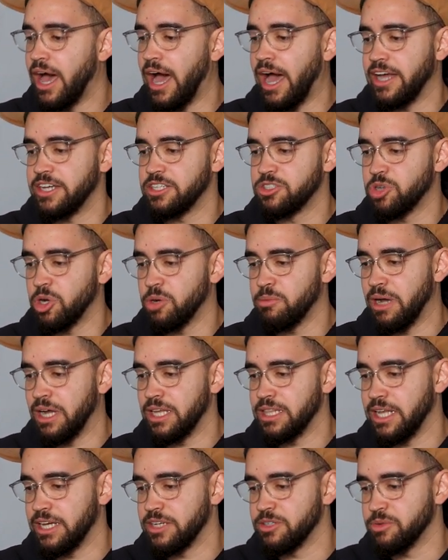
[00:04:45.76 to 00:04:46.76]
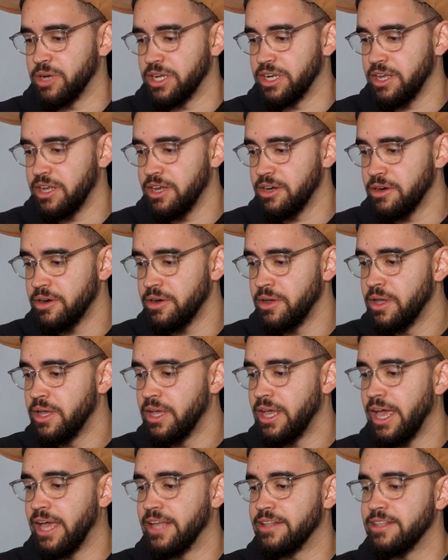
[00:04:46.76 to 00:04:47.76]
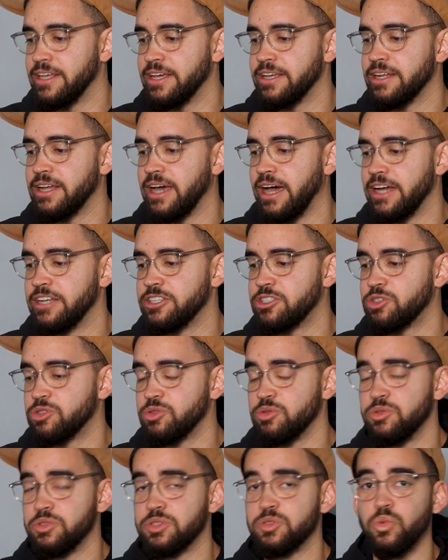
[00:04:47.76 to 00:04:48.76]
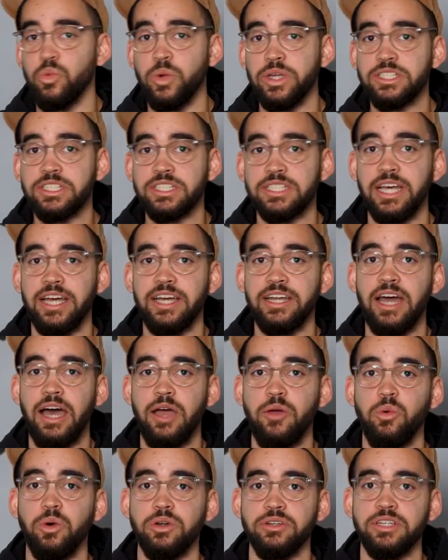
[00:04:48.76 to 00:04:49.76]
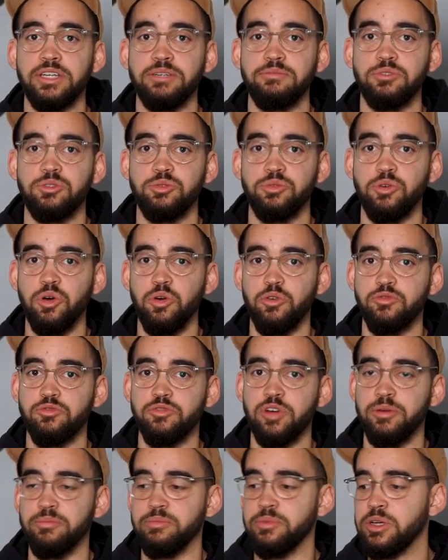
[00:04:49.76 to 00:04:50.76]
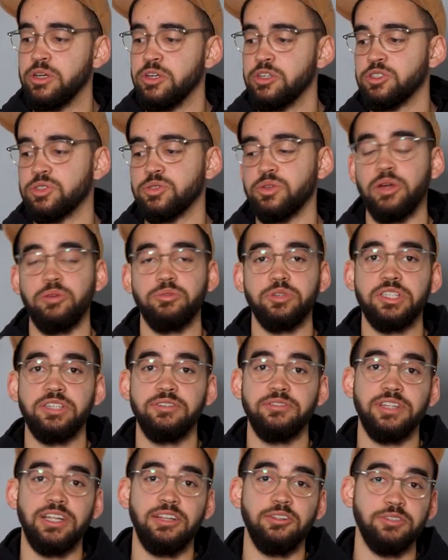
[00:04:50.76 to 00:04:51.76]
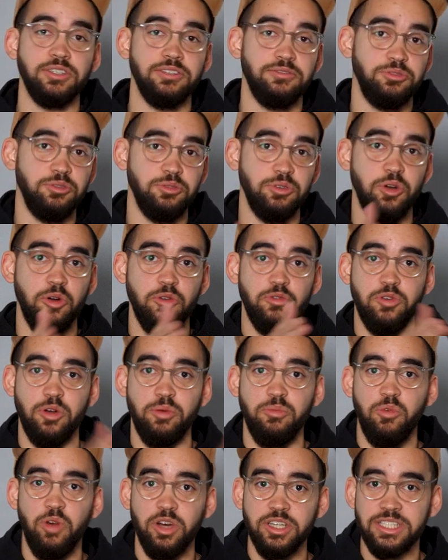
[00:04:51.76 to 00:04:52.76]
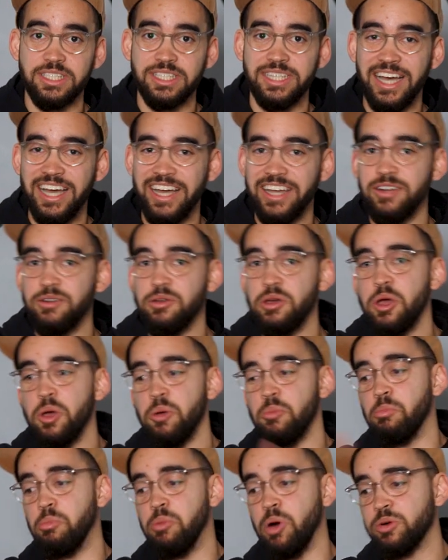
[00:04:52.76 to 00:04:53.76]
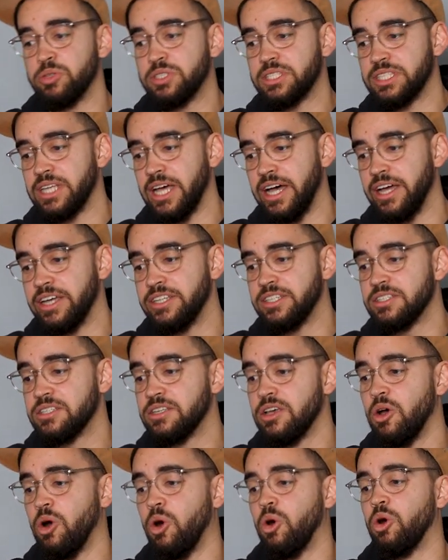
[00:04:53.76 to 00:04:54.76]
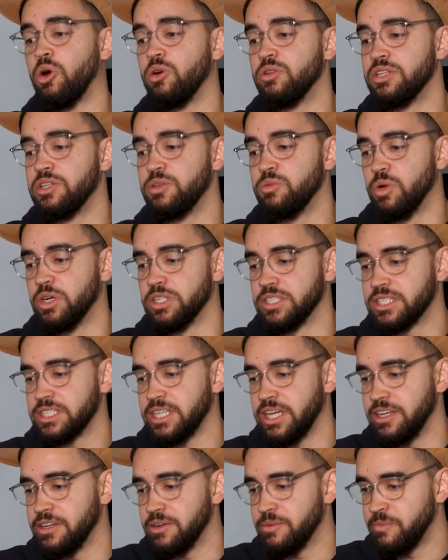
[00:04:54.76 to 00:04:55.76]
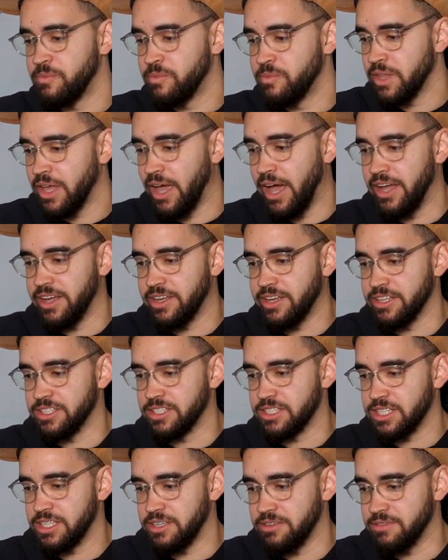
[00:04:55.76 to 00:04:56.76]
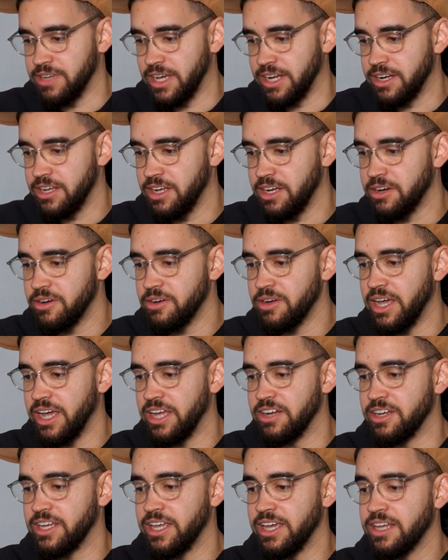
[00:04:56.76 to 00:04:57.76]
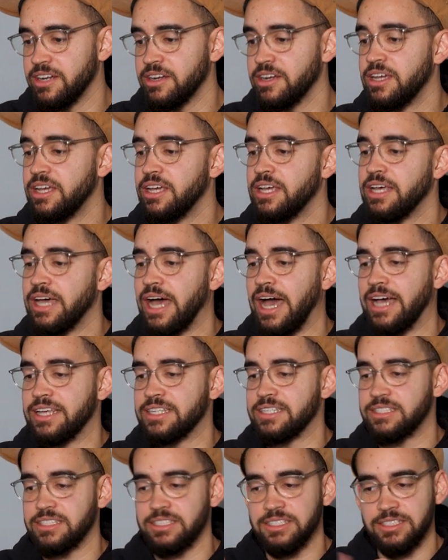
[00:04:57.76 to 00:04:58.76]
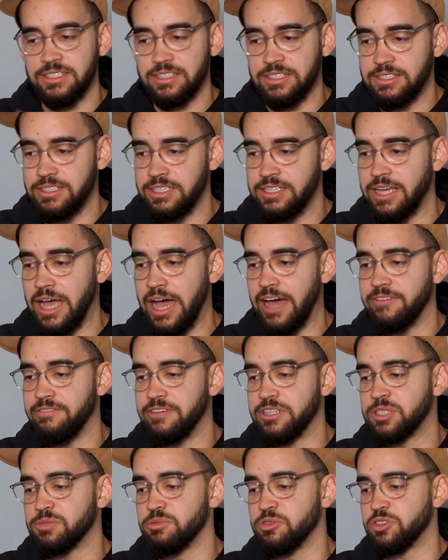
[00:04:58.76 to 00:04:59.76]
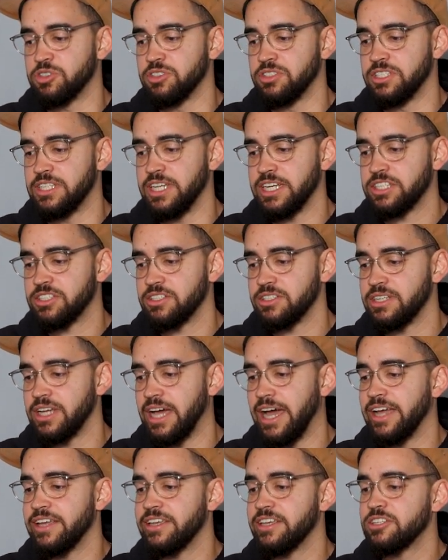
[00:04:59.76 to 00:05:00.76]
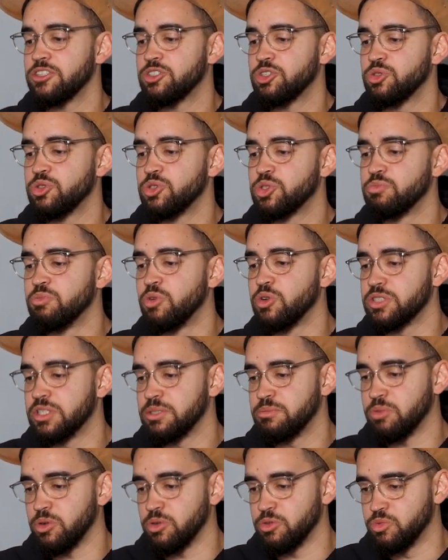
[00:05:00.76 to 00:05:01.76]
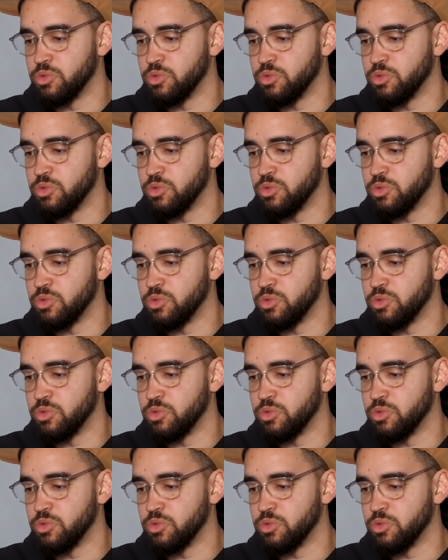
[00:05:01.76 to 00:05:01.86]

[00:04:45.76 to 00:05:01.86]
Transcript: I draw my line right here, and then I choose which side I want them to go from. So I receive an alert if you go from one side, both sides, or only one side. I can save that here, and again, as the advanced motion detection, I can choose multiple